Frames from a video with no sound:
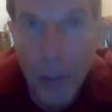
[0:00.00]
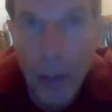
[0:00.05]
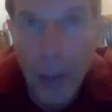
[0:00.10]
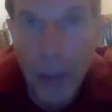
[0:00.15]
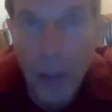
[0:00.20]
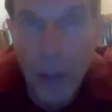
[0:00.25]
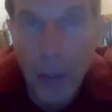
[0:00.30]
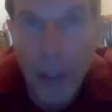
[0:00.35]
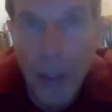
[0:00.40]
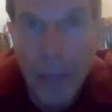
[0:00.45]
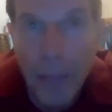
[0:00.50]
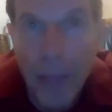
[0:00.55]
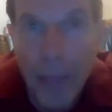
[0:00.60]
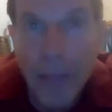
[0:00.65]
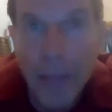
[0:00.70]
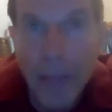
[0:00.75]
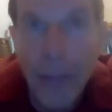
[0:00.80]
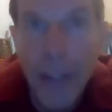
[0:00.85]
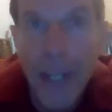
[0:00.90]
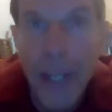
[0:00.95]
program.
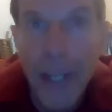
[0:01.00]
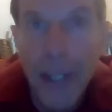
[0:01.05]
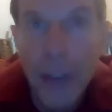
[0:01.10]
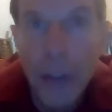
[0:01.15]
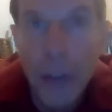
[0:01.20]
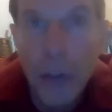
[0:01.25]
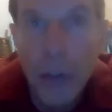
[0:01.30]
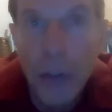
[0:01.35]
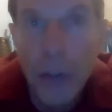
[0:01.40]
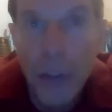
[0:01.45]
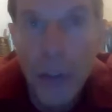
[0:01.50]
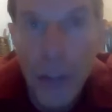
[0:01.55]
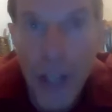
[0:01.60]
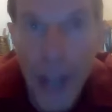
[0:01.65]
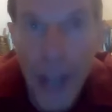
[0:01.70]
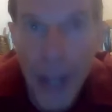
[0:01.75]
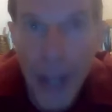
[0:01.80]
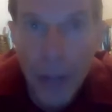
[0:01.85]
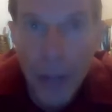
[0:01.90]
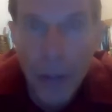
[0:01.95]
If the answer is
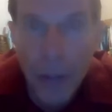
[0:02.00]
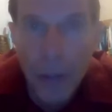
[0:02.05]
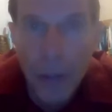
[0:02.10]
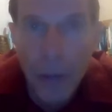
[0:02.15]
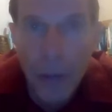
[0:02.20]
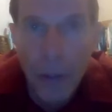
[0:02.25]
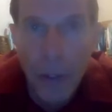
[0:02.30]
yes,